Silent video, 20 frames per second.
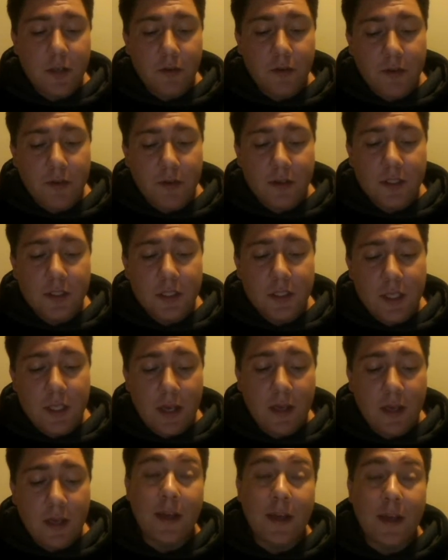Careers
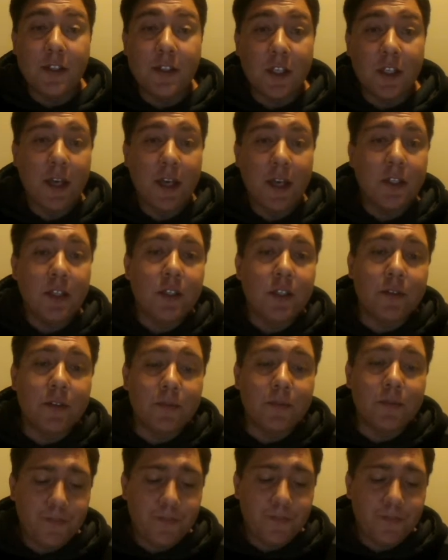and Education.